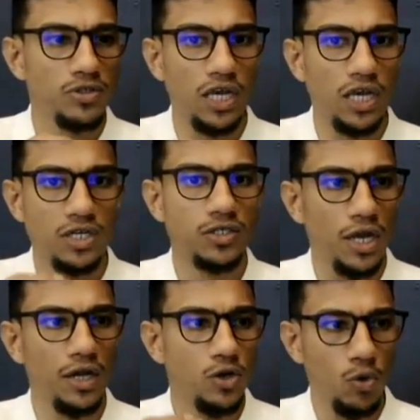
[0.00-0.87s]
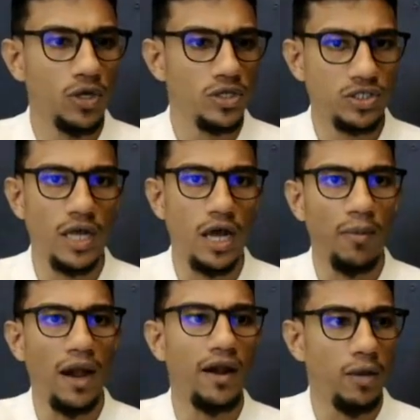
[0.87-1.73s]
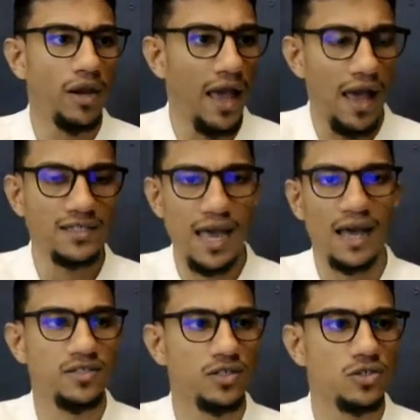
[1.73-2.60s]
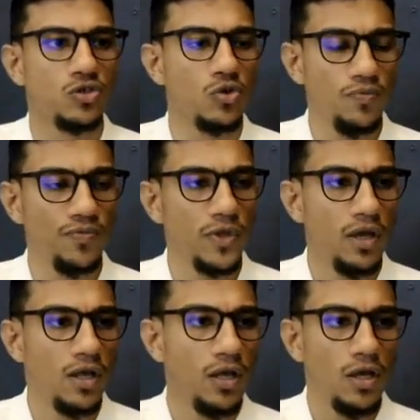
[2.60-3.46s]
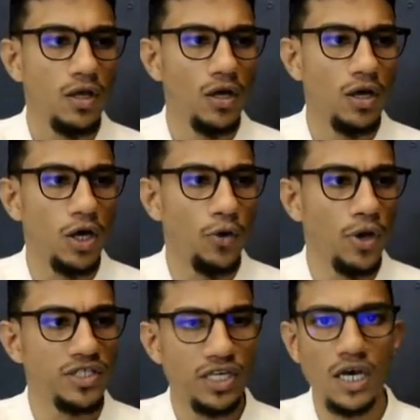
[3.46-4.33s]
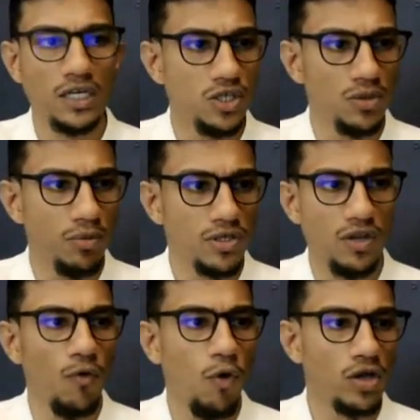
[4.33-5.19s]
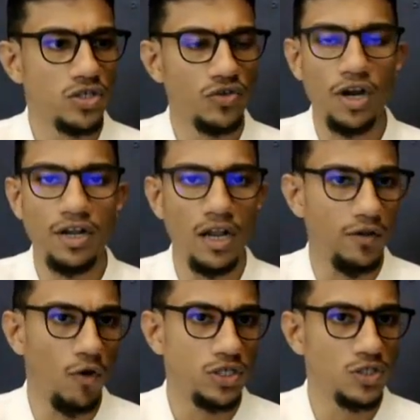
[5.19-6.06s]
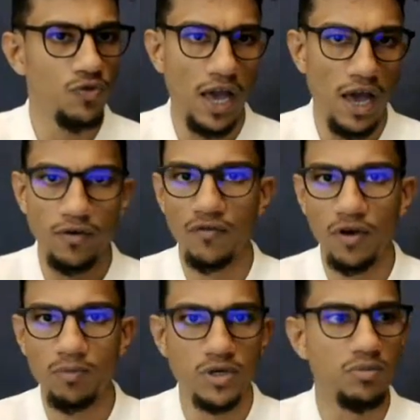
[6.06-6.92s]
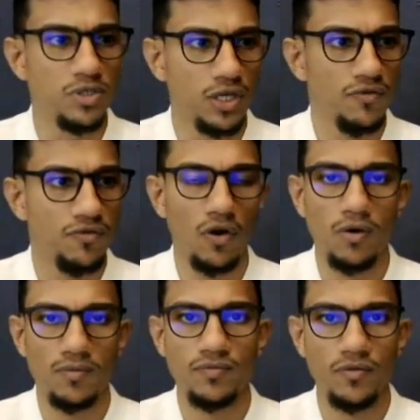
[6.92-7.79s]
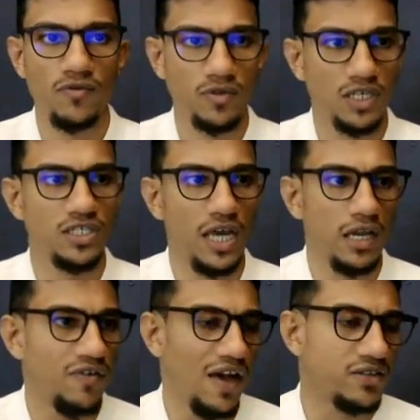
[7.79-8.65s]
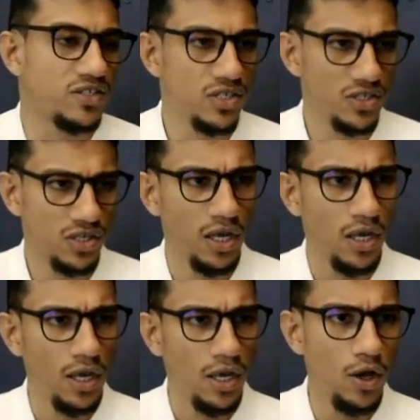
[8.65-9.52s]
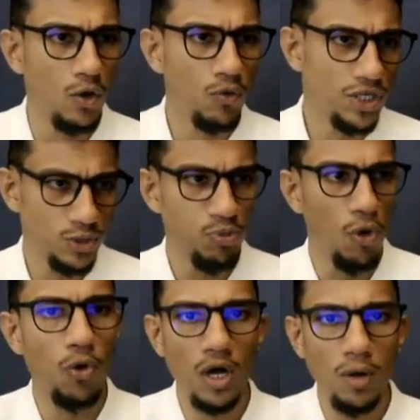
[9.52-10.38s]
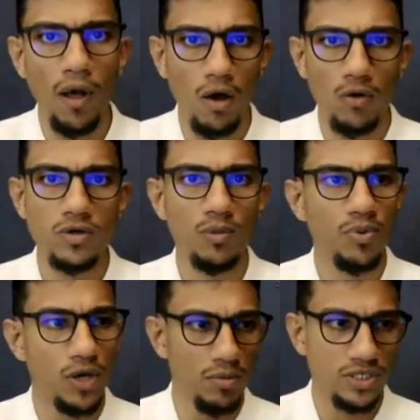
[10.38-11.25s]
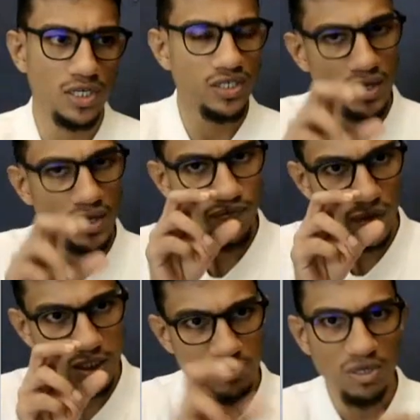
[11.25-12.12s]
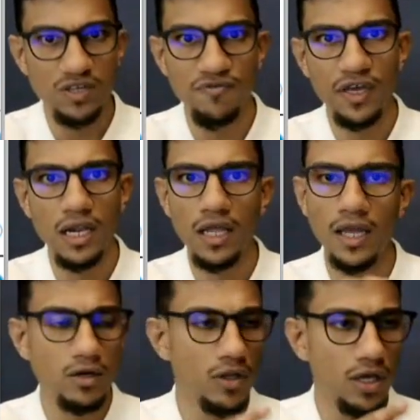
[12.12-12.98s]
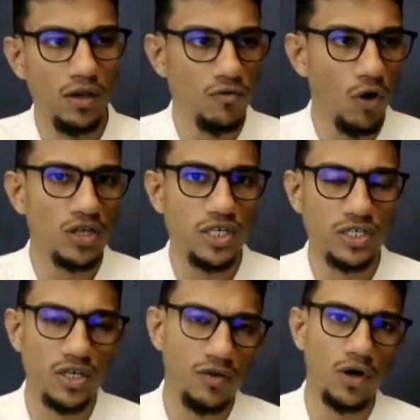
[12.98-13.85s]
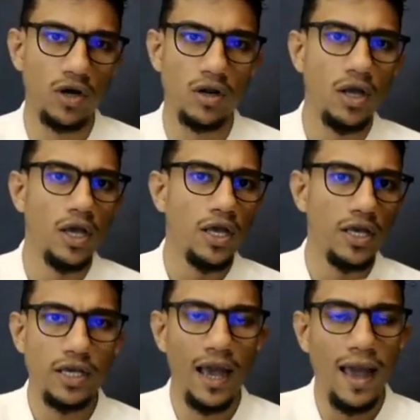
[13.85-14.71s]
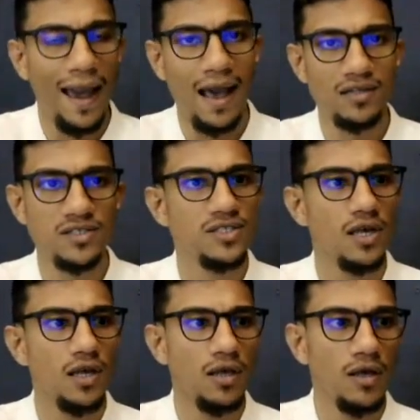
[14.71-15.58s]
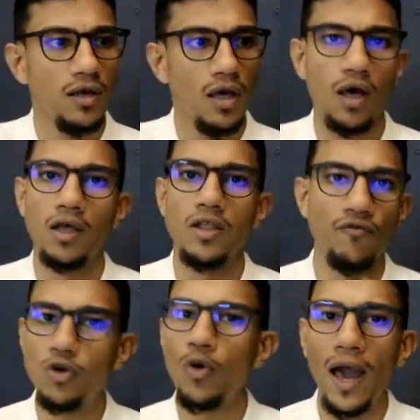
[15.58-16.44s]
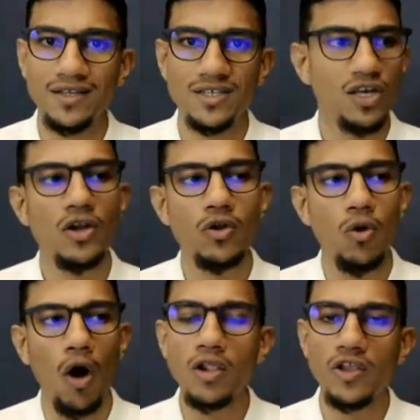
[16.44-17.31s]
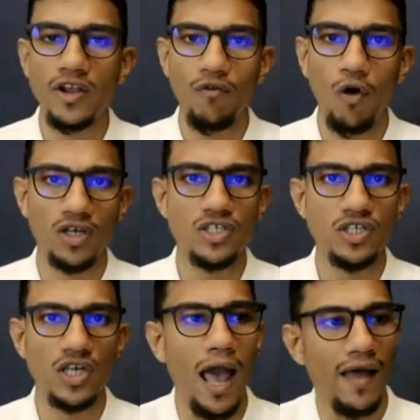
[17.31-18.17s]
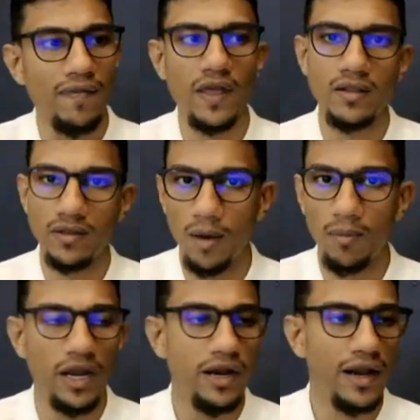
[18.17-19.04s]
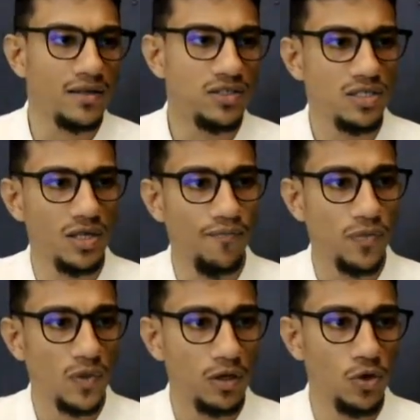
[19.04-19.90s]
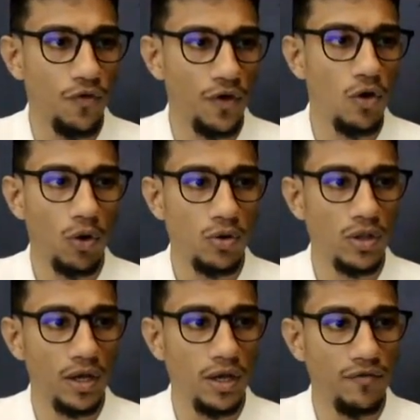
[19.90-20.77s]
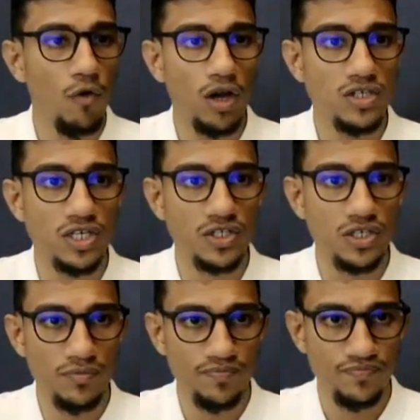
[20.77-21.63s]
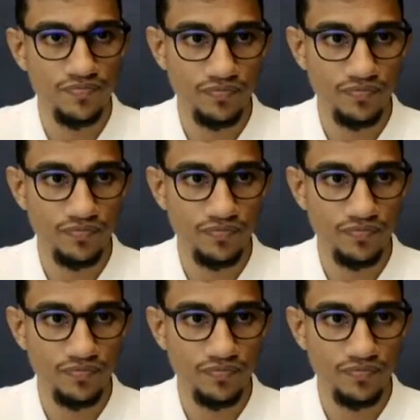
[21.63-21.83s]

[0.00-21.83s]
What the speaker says: sections into which that Matt Damon has access to. You can see customers, invoices, retail invoices. We have given permission for such kind of accesses. Now we spoke about the permissions specifically into the invoice section where he has the view access into all the invoices and then the update access. So if we go to the invoice section,